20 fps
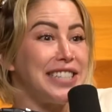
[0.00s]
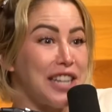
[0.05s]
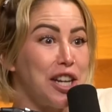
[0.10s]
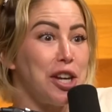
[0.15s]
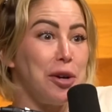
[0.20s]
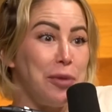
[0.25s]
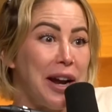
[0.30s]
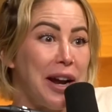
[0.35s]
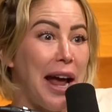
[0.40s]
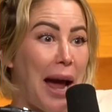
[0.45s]
tell
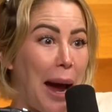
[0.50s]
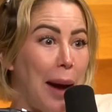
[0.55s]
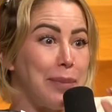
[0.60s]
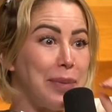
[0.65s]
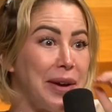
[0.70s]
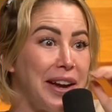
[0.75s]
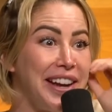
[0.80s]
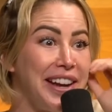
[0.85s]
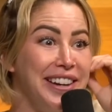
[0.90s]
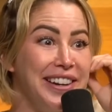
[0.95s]
you what
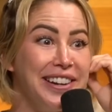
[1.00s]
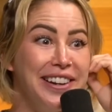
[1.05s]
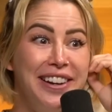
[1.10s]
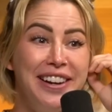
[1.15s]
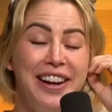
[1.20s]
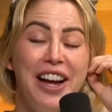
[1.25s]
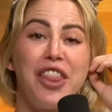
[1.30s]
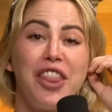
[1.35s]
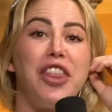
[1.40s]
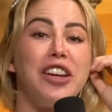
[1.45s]

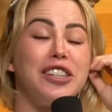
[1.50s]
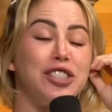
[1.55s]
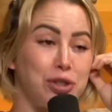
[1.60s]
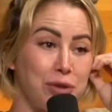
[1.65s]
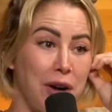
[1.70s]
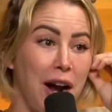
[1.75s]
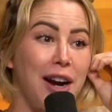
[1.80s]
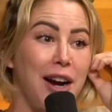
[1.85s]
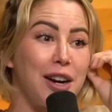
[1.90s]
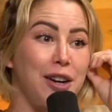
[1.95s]
happened? The
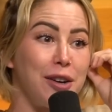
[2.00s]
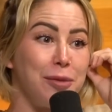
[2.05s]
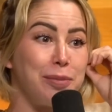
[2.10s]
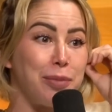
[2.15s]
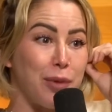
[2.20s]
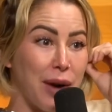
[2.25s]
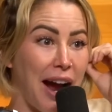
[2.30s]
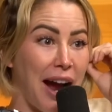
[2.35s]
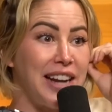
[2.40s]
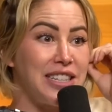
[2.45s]
drunk
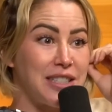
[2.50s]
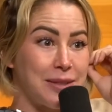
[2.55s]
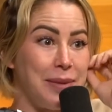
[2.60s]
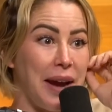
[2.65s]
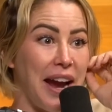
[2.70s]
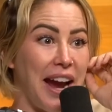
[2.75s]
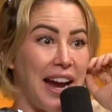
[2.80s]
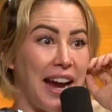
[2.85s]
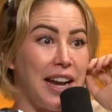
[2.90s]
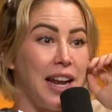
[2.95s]

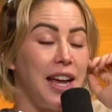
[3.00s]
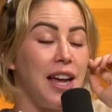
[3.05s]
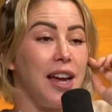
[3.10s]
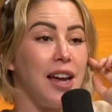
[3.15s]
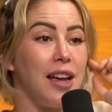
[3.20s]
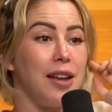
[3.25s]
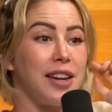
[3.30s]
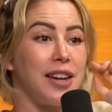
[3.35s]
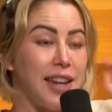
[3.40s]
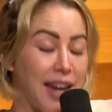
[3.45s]
bridesmaid
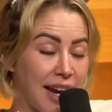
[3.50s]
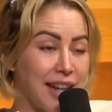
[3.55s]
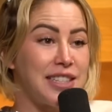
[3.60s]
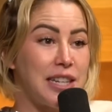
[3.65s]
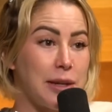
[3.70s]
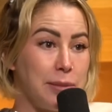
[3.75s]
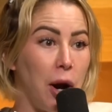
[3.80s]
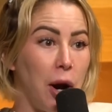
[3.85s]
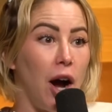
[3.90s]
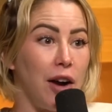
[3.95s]
kicked
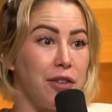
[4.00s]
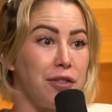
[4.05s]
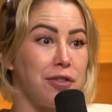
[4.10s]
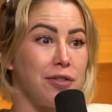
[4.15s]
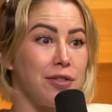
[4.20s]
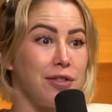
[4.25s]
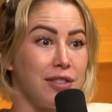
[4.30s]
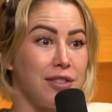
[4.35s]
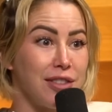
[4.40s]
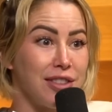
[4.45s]
him off
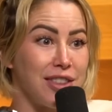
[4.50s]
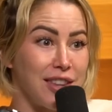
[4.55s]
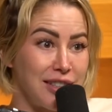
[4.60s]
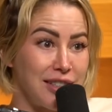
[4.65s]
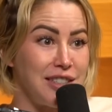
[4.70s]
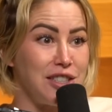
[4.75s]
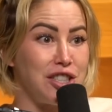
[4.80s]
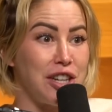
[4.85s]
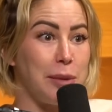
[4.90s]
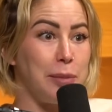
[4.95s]
the
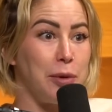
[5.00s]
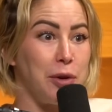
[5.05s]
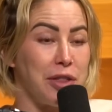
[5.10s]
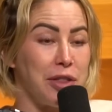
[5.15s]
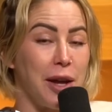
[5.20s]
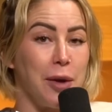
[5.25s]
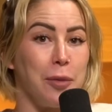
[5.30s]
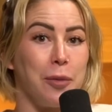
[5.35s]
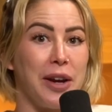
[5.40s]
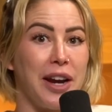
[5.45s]
DJ booth,
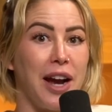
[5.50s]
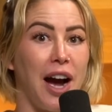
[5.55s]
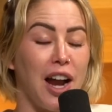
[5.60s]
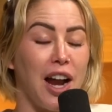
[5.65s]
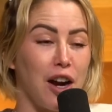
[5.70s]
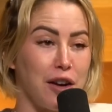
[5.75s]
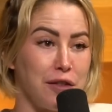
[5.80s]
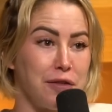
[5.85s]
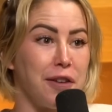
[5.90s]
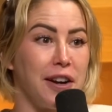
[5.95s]
and we
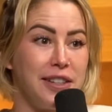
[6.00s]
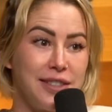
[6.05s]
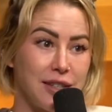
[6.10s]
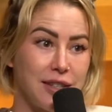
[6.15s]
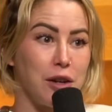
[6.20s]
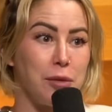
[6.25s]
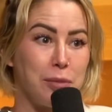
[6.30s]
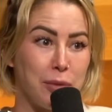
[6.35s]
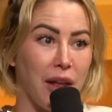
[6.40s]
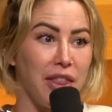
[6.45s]
got our friend's
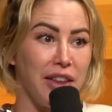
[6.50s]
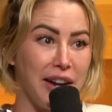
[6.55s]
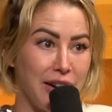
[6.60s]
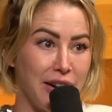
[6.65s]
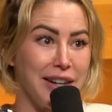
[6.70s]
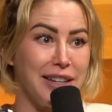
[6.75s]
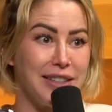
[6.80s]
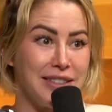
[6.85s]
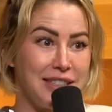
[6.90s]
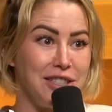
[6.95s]
little brother
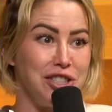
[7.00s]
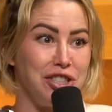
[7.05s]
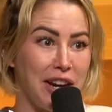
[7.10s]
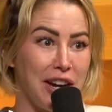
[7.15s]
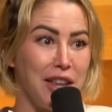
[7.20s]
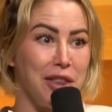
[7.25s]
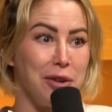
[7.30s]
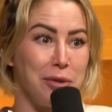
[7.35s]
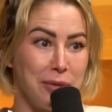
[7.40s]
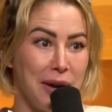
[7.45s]
to
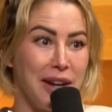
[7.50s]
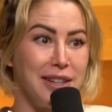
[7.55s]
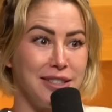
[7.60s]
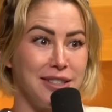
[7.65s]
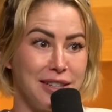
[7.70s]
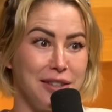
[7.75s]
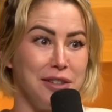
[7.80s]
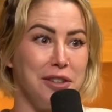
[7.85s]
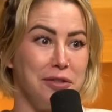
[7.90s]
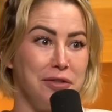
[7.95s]
DJ the
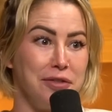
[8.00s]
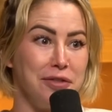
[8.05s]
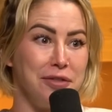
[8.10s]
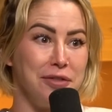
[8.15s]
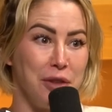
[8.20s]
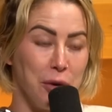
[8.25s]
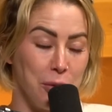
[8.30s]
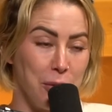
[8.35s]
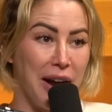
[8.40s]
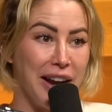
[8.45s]
rest of
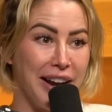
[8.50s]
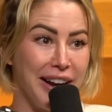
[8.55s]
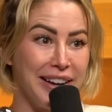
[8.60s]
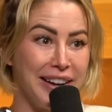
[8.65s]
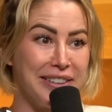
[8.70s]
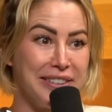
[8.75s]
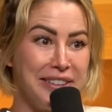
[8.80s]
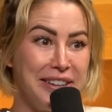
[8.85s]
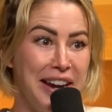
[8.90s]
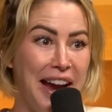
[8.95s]
the
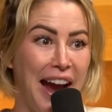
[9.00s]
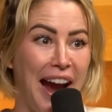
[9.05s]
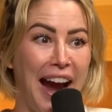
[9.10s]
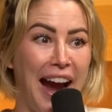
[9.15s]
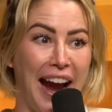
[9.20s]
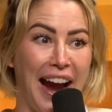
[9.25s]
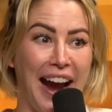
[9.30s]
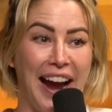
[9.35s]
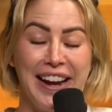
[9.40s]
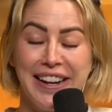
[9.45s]
wedding.
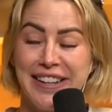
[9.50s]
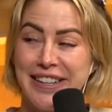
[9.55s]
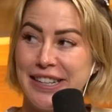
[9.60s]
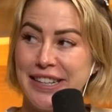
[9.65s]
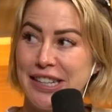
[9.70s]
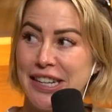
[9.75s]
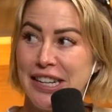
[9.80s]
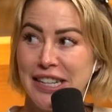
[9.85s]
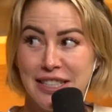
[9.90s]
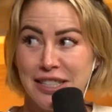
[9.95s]

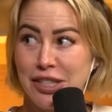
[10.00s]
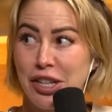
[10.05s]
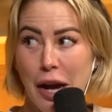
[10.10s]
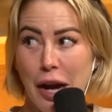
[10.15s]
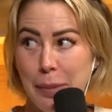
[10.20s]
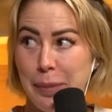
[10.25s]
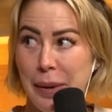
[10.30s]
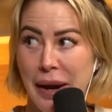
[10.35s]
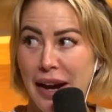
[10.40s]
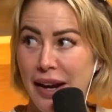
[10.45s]
And he still
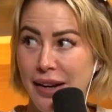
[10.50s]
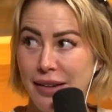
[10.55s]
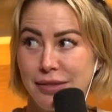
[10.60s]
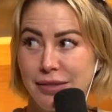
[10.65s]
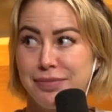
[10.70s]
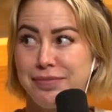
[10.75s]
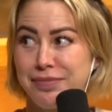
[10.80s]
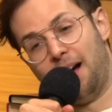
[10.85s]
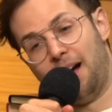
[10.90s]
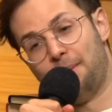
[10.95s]
got paid.
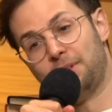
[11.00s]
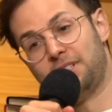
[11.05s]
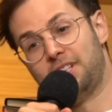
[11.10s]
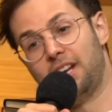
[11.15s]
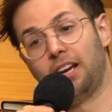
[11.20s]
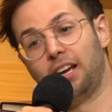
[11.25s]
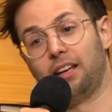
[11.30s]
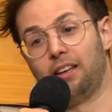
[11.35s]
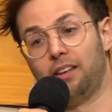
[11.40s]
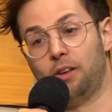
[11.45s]
I'm going to
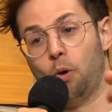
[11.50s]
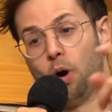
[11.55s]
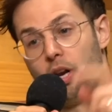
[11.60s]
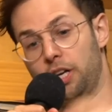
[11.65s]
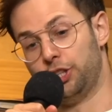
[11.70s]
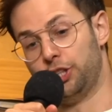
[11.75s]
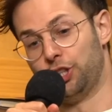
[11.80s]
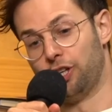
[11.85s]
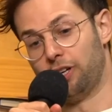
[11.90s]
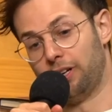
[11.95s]
take you on
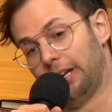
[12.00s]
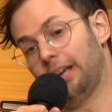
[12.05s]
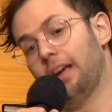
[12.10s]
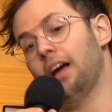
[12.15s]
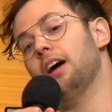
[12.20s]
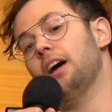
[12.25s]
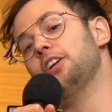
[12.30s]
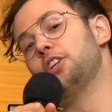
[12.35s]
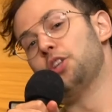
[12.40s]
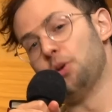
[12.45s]
a
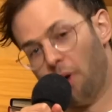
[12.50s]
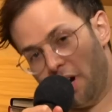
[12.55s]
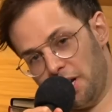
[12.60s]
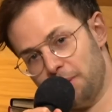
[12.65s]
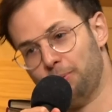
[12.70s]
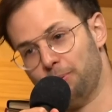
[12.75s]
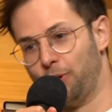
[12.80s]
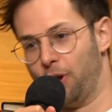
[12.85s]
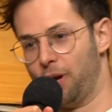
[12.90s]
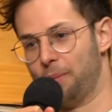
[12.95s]
journey to
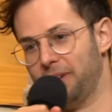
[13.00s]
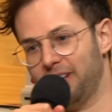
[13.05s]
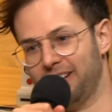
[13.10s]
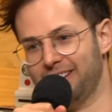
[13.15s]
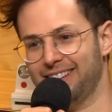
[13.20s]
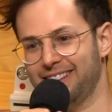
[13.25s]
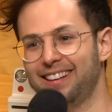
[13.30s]
unemployment.